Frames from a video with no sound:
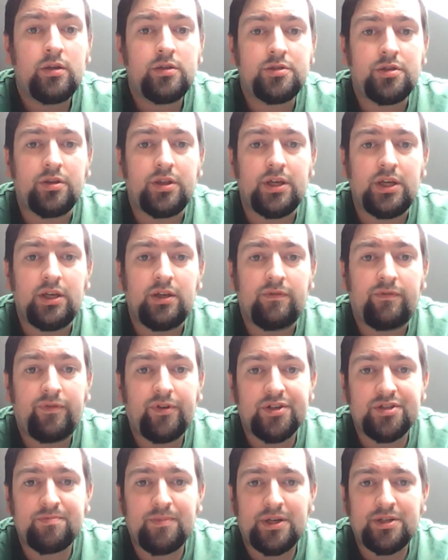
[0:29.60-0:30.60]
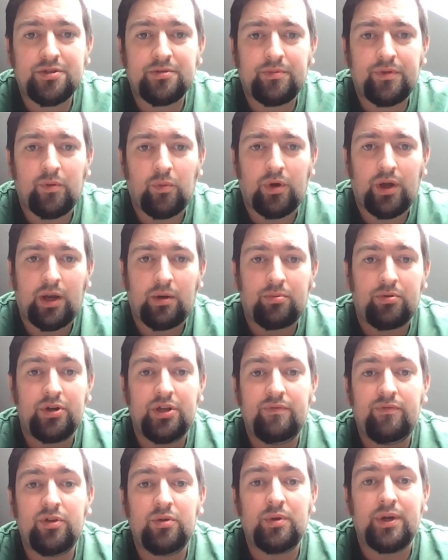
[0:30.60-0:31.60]
The first matchup that we're going to
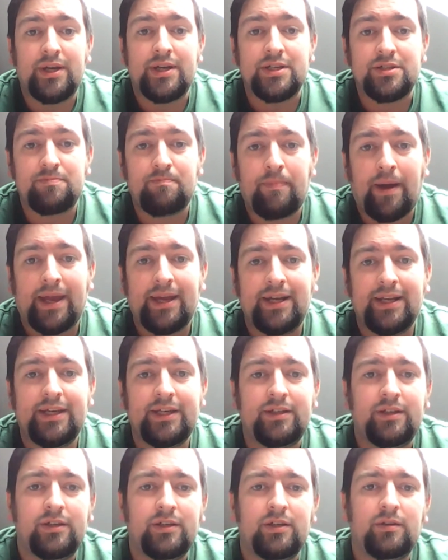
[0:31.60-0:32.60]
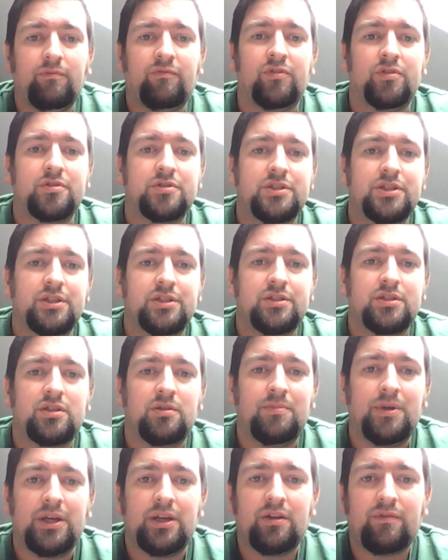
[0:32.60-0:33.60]
preview is Bayley versus
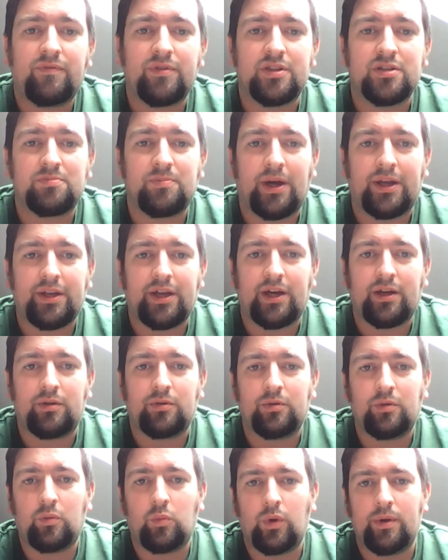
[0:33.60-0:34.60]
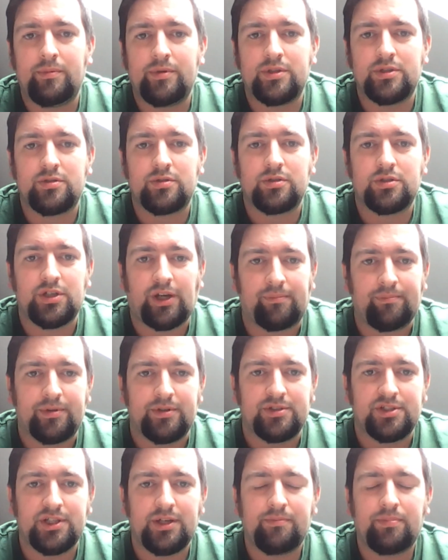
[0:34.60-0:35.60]
Tamina for the Smackdown Women's
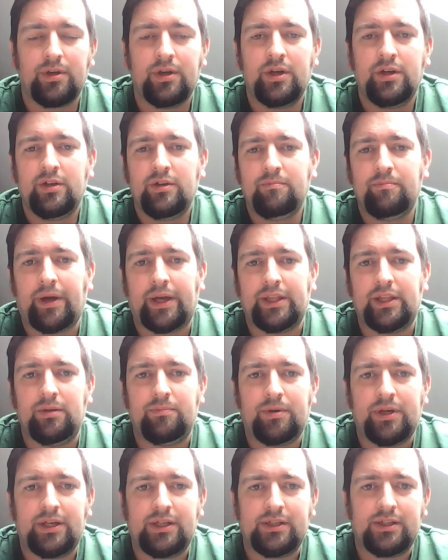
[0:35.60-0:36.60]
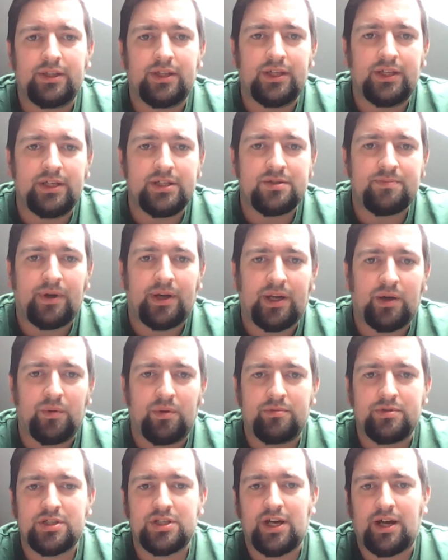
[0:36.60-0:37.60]
Championship. Bayley being the Smackdown
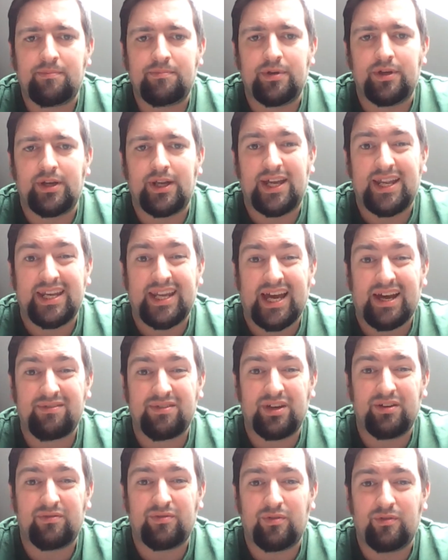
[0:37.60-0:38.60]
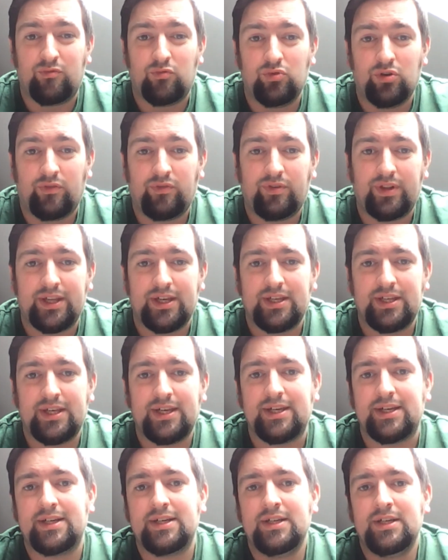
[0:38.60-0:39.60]
Women's Champion and having it for roughly a
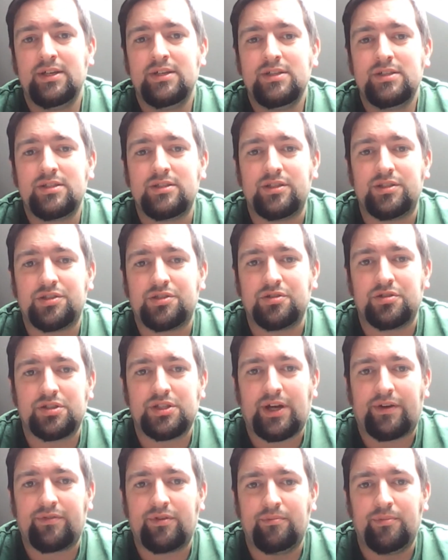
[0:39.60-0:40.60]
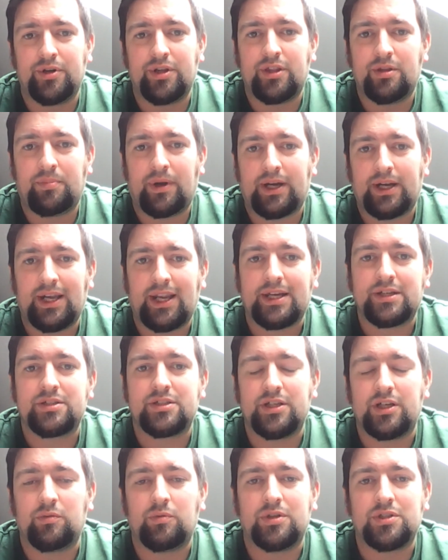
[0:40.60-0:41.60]
year, since just after Money in the Bank last
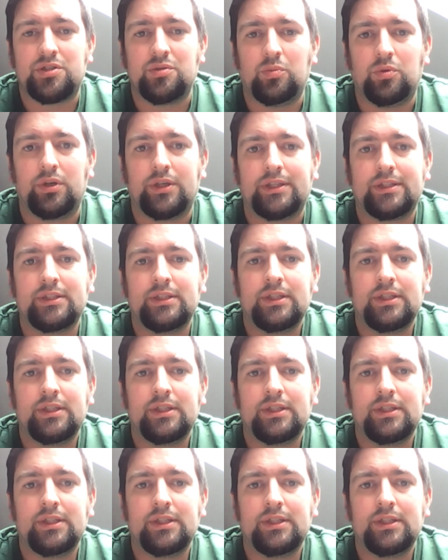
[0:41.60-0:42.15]
year when she won it.